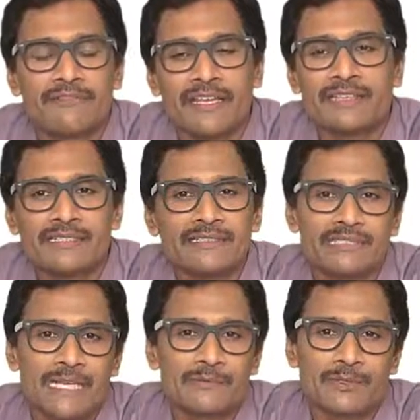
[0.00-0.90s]
various
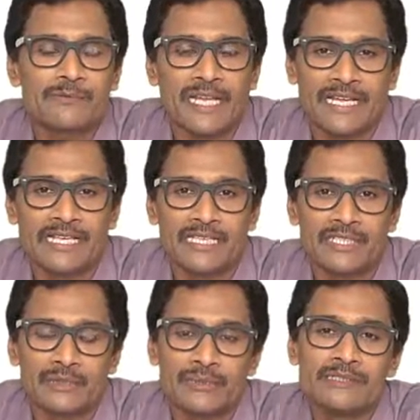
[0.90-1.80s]
types of tiny
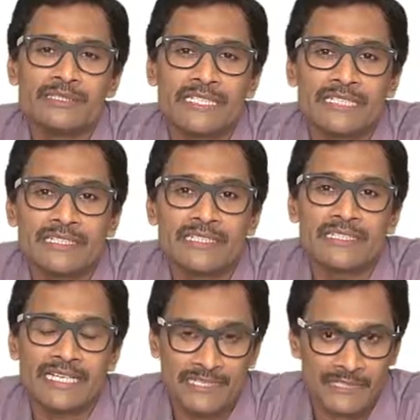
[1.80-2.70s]
intervals and
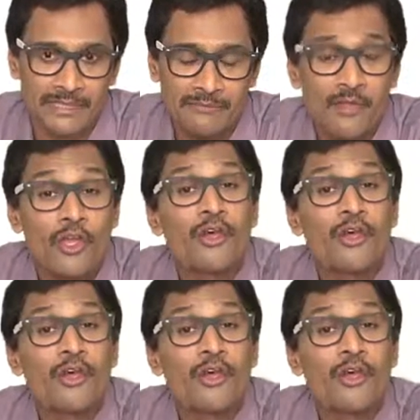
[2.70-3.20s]
integrate them